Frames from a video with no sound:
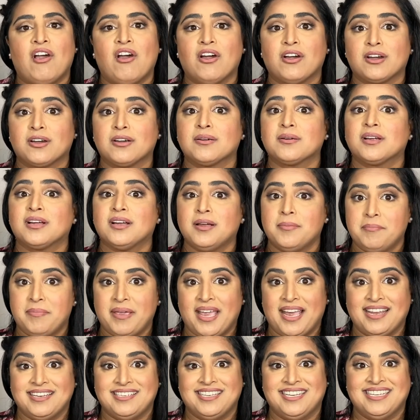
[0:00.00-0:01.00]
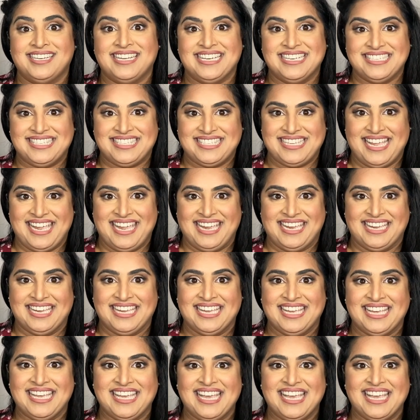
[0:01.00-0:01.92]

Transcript: our companion is saying.